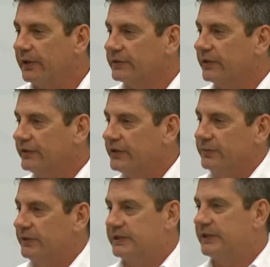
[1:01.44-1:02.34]
those
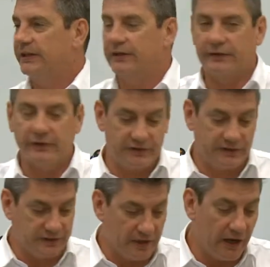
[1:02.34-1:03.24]
concepts extended across
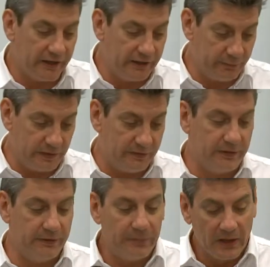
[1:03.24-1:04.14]
society. One of
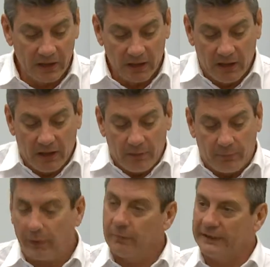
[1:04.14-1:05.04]
the,
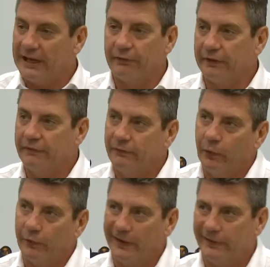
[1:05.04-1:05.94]
probably covering
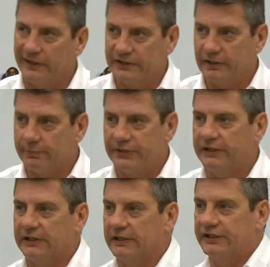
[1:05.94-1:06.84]
4 areas, not
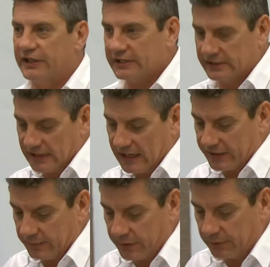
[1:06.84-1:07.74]
particularly just
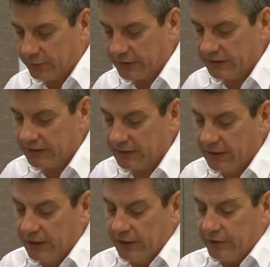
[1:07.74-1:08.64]
data, but I'm looking at
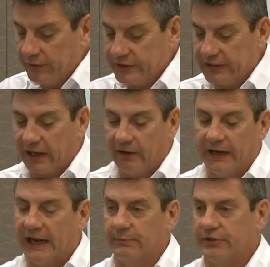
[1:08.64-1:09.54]
using
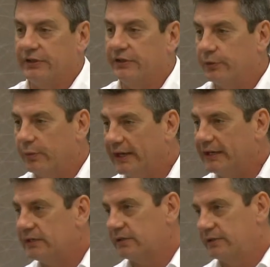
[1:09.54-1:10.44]
current apps in new
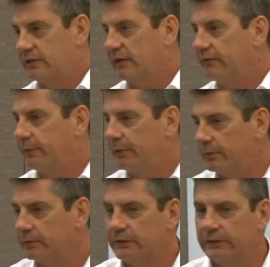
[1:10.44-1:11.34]
ways to give
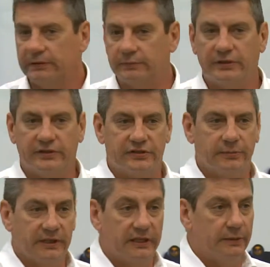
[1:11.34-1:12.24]
people with
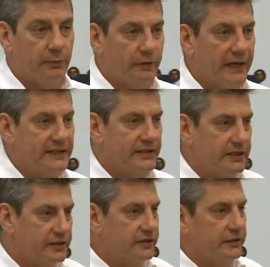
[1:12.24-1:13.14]
disability more
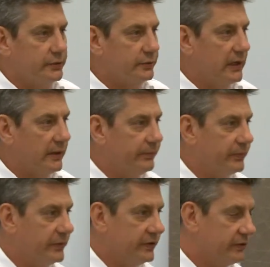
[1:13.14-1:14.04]
access to
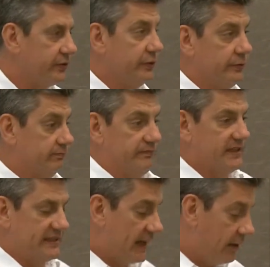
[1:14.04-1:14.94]

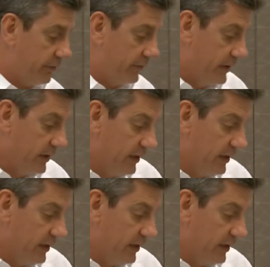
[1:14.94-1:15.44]
stuff.